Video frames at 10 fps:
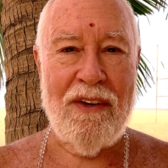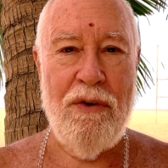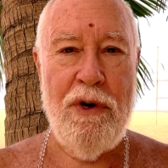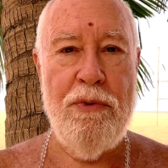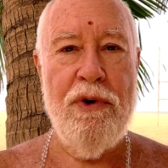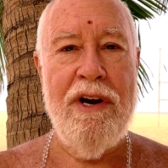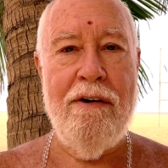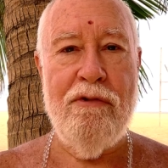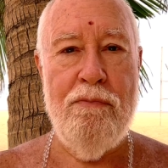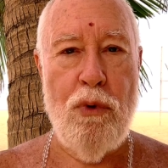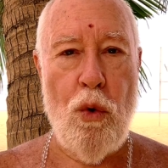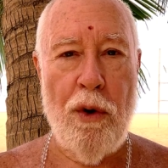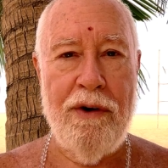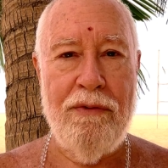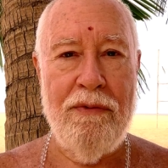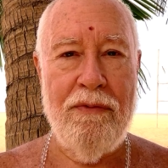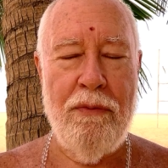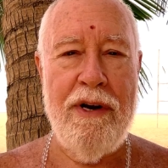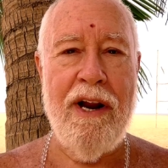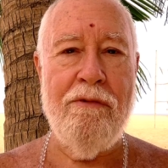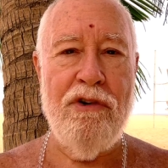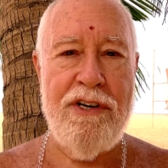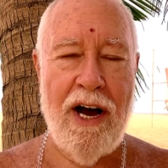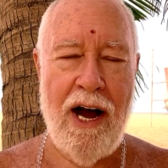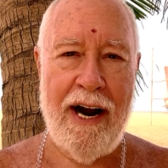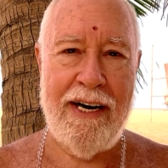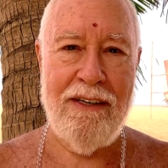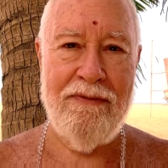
We were never born. We never die.